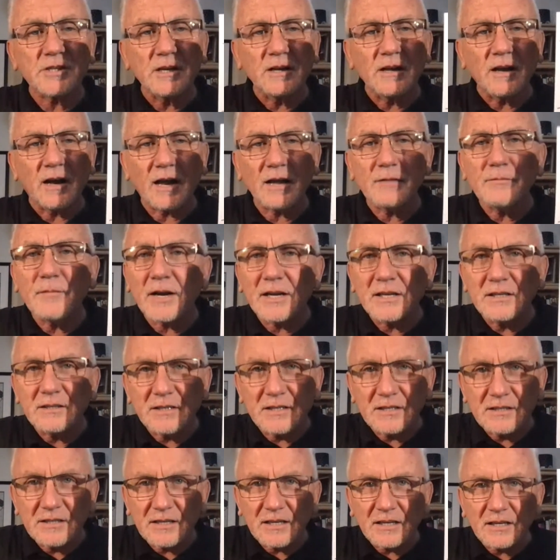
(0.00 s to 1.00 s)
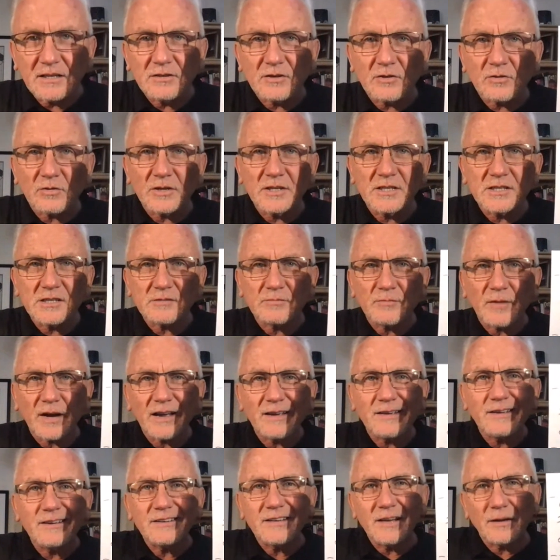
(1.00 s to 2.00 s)
I might need to increase my
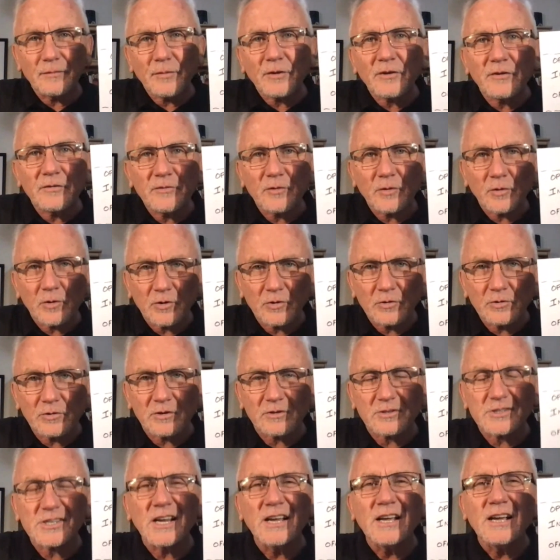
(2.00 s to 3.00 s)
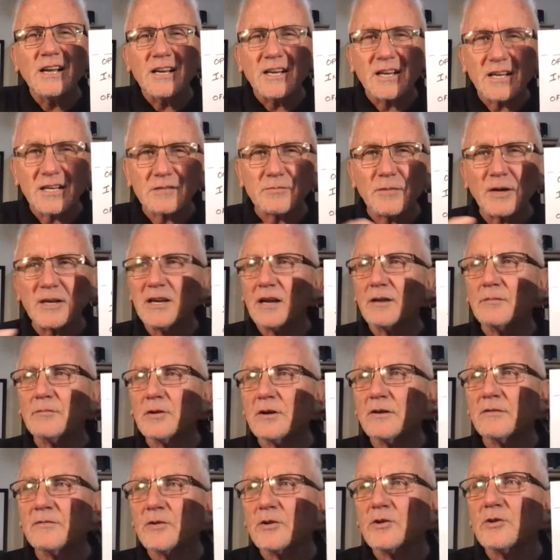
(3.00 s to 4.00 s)
number of recruiters, because my number of
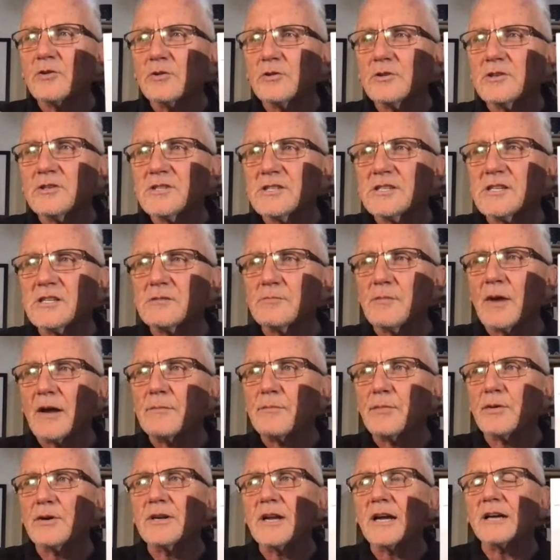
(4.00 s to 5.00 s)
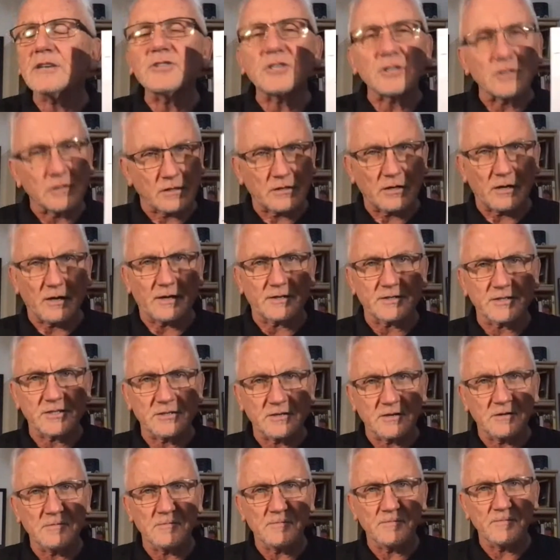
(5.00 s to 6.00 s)
recruiters is my production cost,
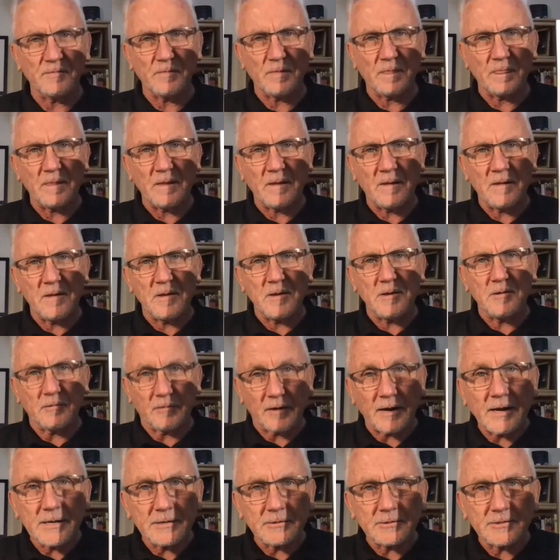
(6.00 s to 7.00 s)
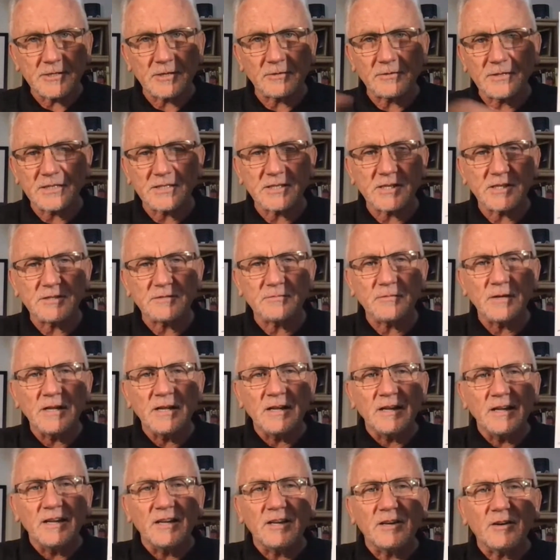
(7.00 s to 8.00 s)
right? So this is,
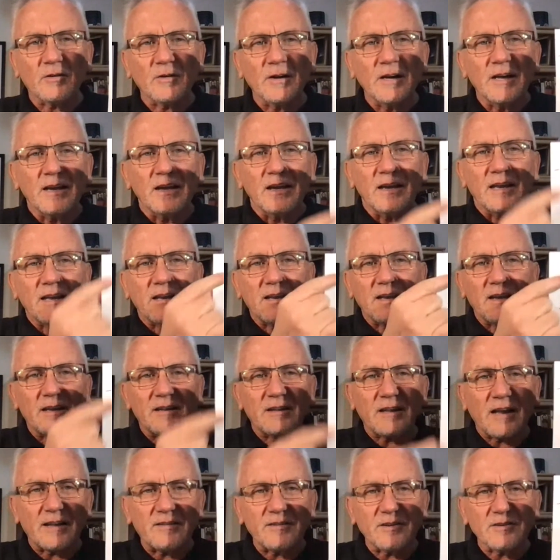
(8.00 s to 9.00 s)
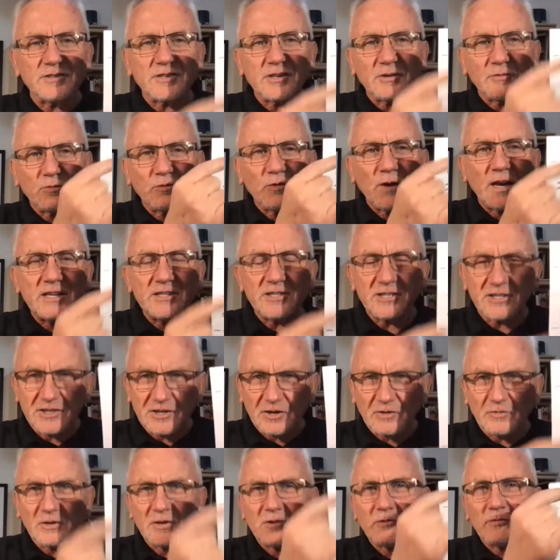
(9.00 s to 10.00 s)
and there's a ratio
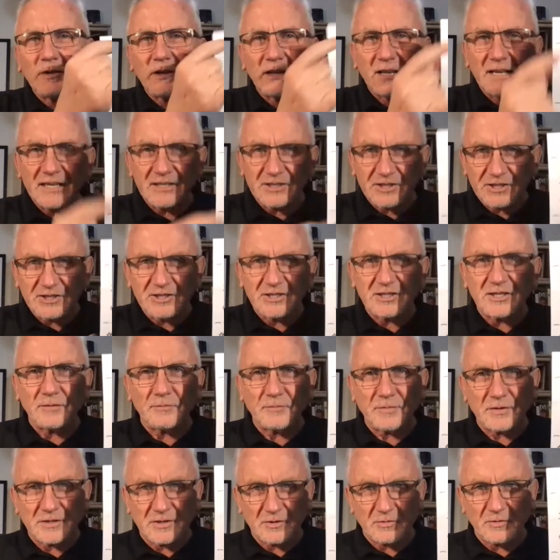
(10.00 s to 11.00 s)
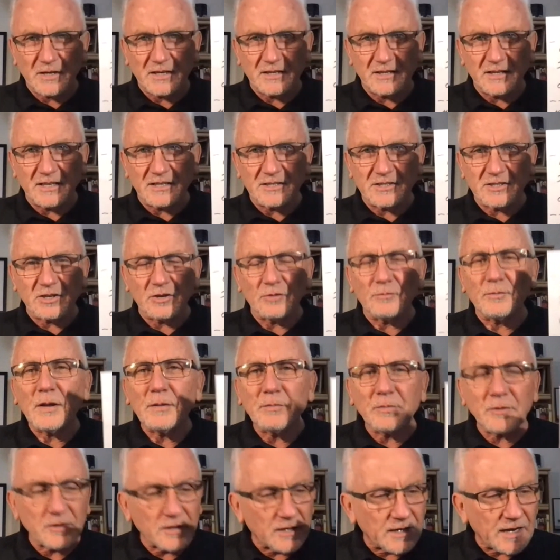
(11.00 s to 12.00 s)
and a relationship between these two. People are
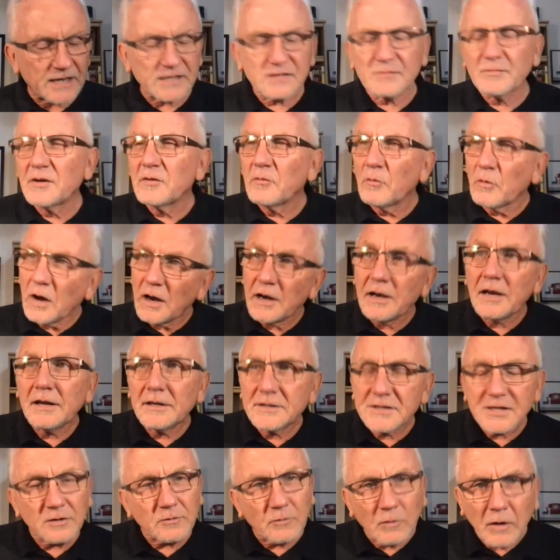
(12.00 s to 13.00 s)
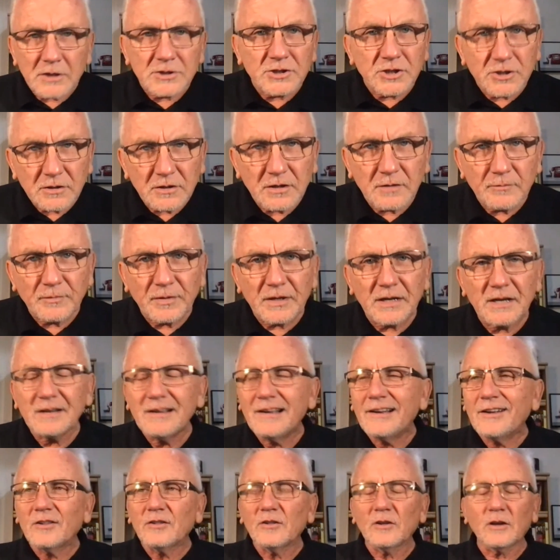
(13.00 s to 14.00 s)
going to ask me, what is it? What should it be?
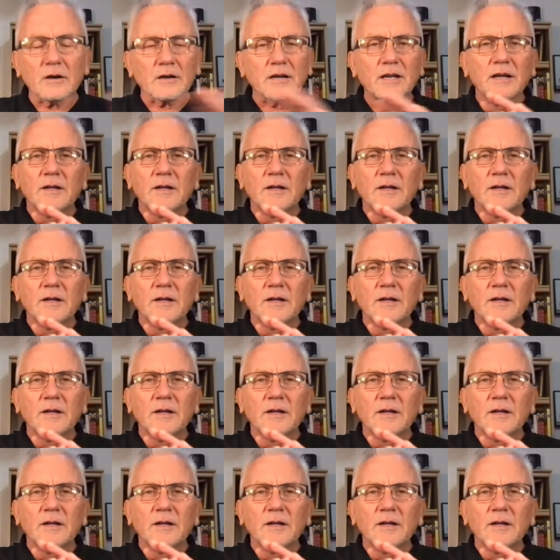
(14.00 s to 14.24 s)
Look,